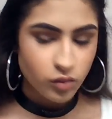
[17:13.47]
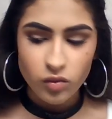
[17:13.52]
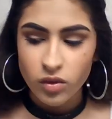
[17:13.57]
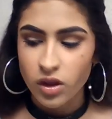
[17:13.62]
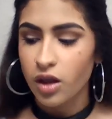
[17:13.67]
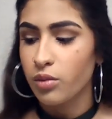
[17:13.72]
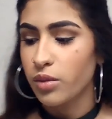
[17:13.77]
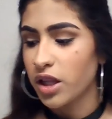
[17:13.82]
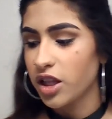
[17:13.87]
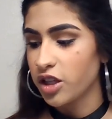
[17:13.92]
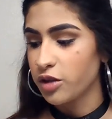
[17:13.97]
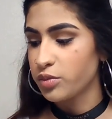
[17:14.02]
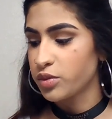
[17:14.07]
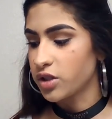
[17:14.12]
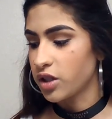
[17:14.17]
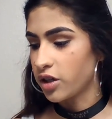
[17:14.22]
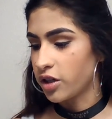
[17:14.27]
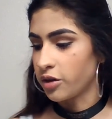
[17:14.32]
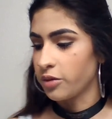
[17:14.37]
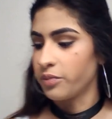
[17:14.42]
My lips
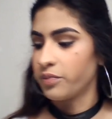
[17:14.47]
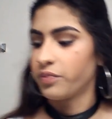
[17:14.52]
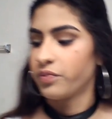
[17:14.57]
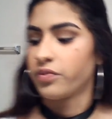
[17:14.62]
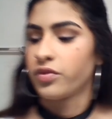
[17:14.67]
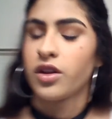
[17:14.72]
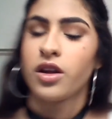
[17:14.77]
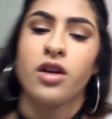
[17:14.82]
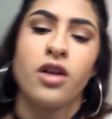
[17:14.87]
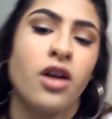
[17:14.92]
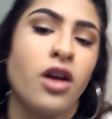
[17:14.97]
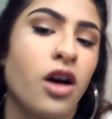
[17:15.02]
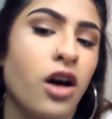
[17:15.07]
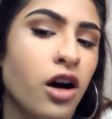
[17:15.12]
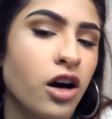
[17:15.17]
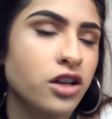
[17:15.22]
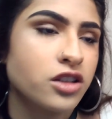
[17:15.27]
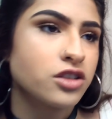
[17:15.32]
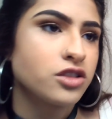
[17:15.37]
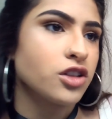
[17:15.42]
are
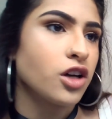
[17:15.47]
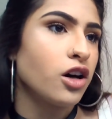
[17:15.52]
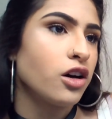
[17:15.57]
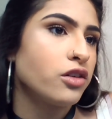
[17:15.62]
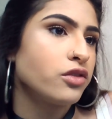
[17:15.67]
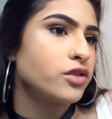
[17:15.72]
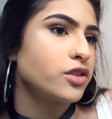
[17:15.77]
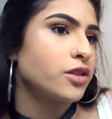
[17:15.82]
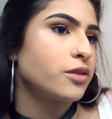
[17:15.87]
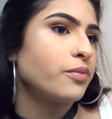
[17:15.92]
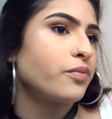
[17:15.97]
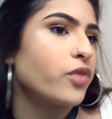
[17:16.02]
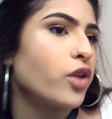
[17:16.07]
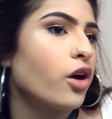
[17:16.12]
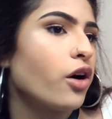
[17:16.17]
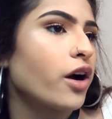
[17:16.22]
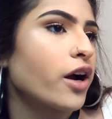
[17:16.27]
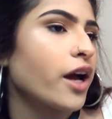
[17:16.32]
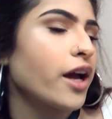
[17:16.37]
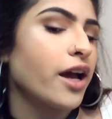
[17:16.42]
all stuffed.
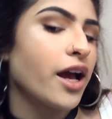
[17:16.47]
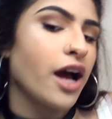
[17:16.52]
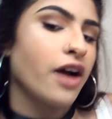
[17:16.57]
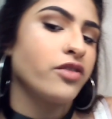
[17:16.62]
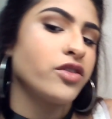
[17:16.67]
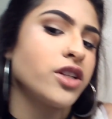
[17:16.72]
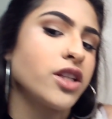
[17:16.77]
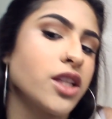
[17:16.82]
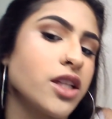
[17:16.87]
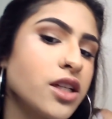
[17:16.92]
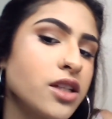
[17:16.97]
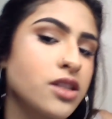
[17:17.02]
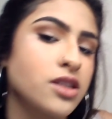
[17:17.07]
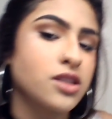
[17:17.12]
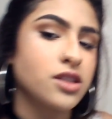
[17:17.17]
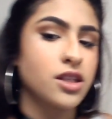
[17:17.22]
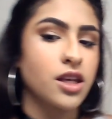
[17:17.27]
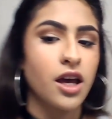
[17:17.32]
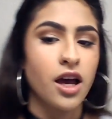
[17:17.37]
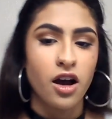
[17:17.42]
Okay, after this,
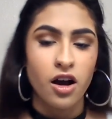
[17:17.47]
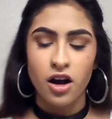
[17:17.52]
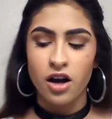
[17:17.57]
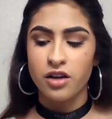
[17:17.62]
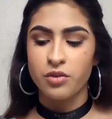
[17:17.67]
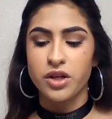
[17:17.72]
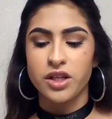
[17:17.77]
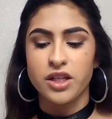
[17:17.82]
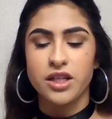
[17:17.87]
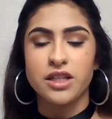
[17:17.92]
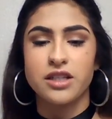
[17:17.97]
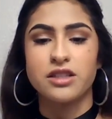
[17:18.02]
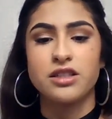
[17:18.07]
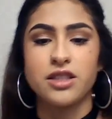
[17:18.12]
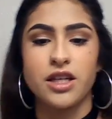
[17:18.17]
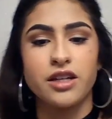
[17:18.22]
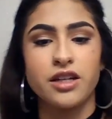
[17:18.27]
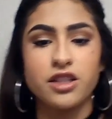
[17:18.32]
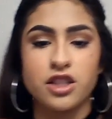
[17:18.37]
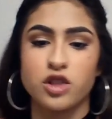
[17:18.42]
all we need is
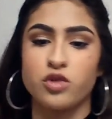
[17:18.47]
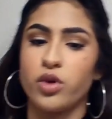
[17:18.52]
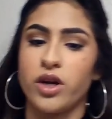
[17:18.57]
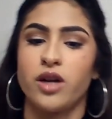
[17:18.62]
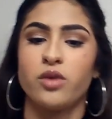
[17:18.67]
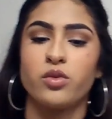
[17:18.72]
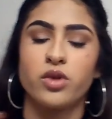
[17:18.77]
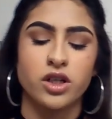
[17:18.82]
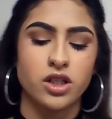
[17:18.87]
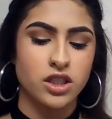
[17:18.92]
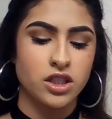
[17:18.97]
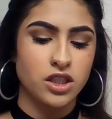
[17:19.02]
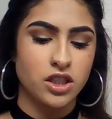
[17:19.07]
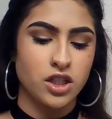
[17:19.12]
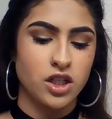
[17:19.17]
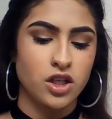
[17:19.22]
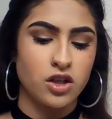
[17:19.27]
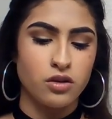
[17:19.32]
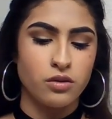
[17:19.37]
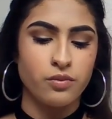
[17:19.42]
setting spray and we're good to
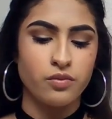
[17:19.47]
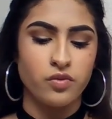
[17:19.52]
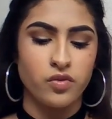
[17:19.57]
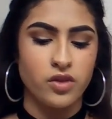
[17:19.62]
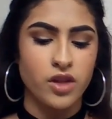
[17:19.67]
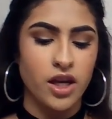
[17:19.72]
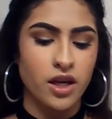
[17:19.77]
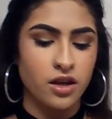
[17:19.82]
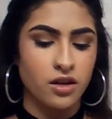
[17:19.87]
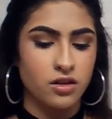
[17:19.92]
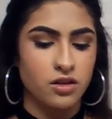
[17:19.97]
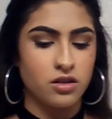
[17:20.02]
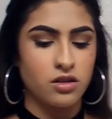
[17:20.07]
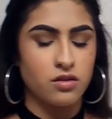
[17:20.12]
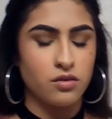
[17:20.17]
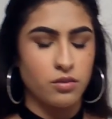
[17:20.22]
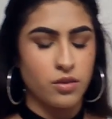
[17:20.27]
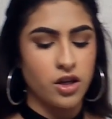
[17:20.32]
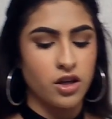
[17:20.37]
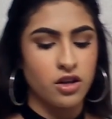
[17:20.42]
go. Like
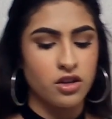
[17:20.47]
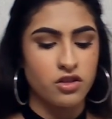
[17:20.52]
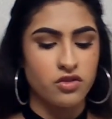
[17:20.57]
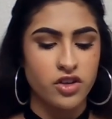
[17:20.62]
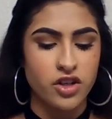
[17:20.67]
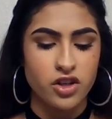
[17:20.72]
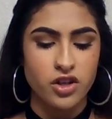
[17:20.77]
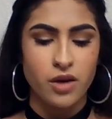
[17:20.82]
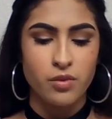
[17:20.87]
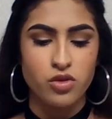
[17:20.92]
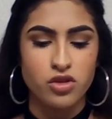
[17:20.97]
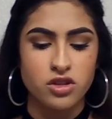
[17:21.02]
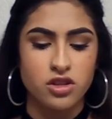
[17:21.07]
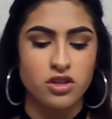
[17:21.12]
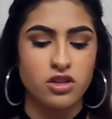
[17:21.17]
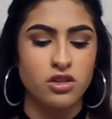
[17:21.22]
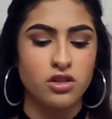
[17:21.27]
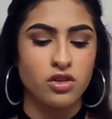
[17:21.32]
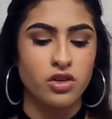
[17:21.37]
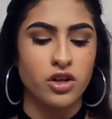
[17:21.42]
my other video, I'm using
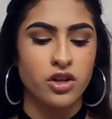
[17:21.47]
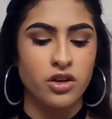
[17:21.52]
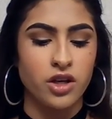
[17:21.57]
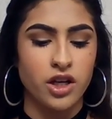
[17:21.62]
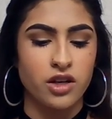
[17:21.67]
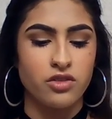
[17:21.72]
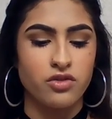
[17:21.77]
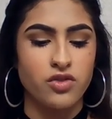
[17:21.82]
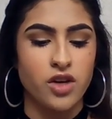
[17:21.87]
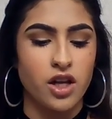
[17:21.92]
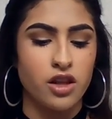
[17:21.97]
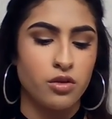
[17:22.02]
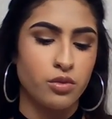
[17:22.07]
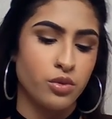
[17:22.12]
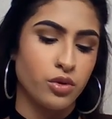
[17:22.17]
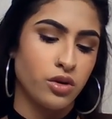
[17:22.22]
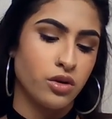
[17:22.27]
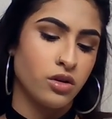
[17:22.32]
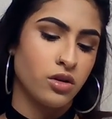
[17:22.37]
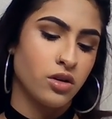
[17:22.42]
the L'Oreal
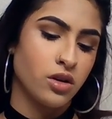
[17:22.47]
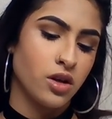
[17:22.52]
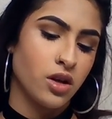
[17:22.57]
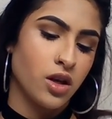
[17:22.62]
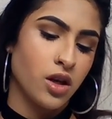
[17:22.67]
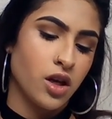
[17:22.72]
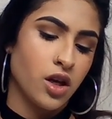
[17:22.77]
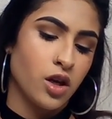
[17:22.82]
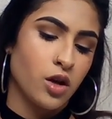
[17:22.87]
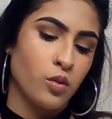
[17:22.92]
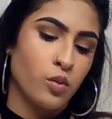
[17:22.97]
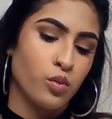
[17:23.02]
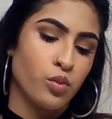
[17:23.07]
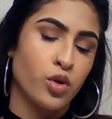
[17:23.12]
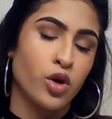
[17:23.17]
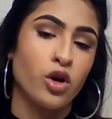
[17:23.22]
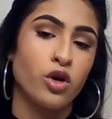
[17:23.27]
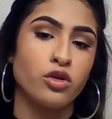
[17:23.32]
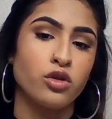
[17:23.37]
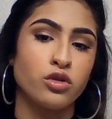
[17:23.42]
Infallible
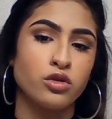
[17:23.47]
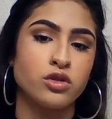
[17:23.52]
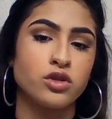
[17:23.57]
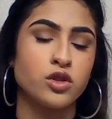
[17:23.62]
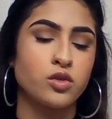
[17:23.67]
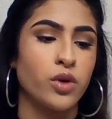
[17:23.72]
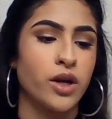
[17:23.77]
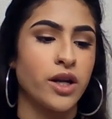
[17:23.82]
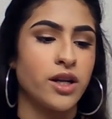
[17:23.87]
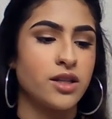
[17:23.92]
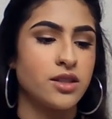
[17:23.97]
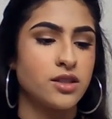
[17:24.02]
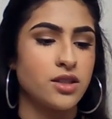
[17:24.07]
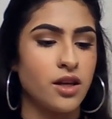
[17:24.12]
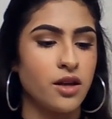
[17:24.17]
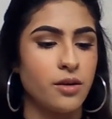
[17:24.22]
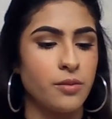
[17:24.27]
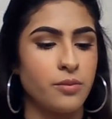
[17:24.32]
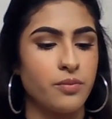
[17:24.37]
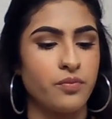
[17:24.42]
Pro Spray
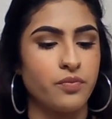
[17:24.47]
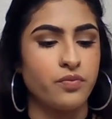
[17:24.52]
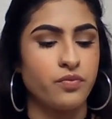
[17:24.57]
Set.